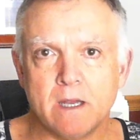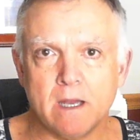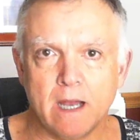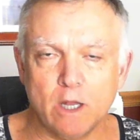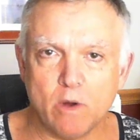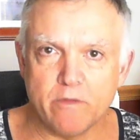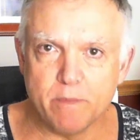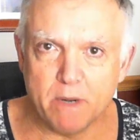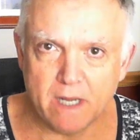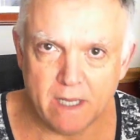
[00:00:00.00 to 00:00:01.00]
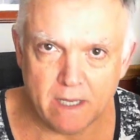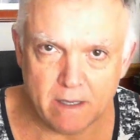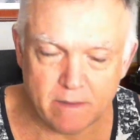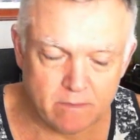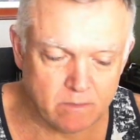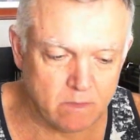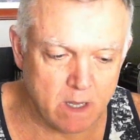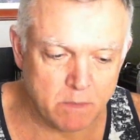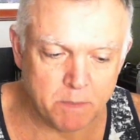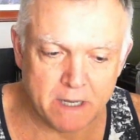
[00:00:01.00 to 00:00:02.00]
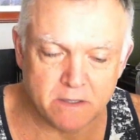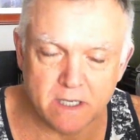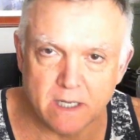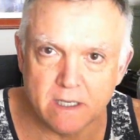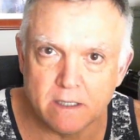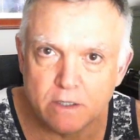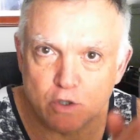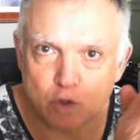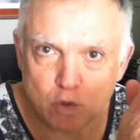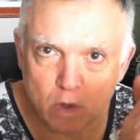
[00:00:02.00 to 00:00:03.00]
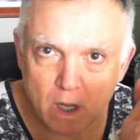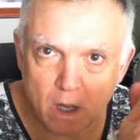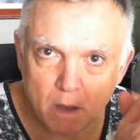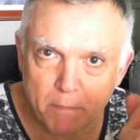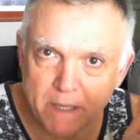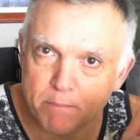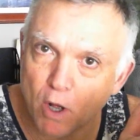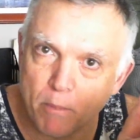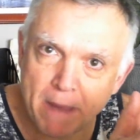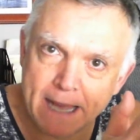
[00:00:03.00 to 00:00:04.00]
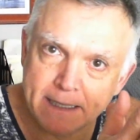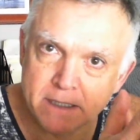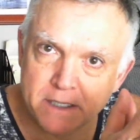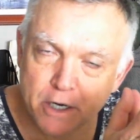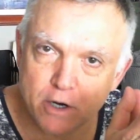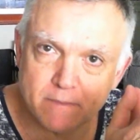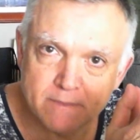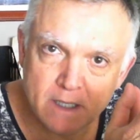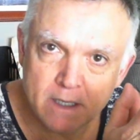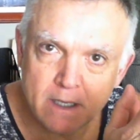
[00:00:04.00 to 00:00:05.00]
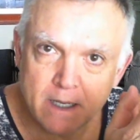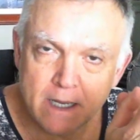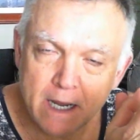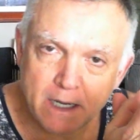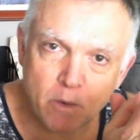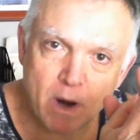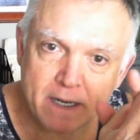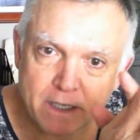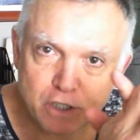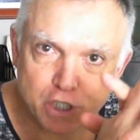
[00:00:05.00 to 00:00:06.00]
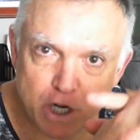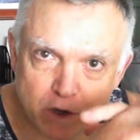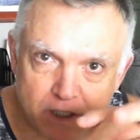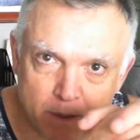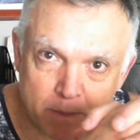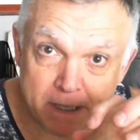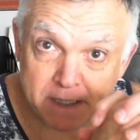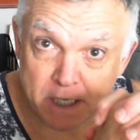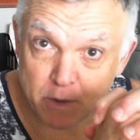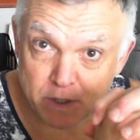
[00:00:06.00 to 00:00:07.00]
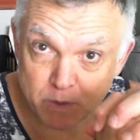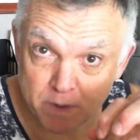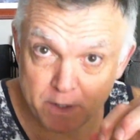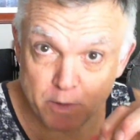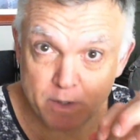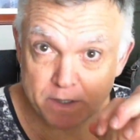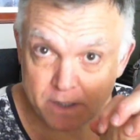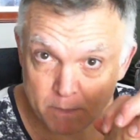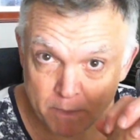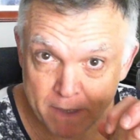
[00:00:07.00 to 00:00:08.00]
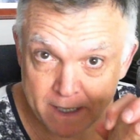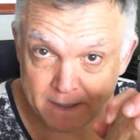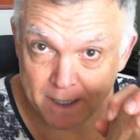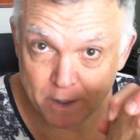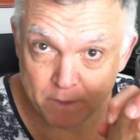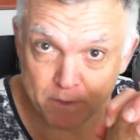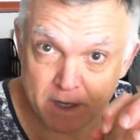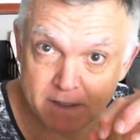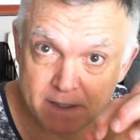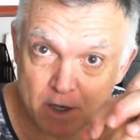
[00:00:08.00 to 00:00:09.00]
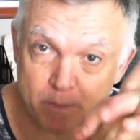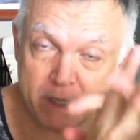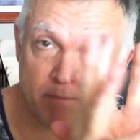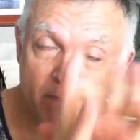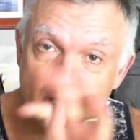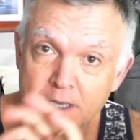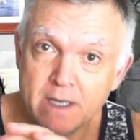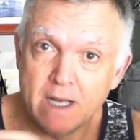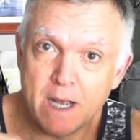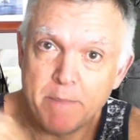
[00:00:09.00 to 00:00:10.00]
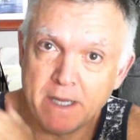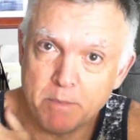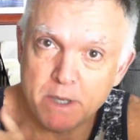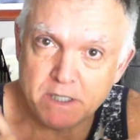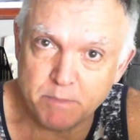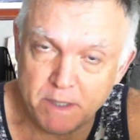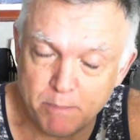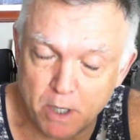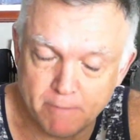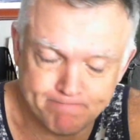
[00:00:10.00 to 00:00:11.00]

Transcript: Hello, everybody. I'm about to get into meatball madness here, and I wanted to share some of my secrets with you because some of my Italian friends tell me I make the best meatball.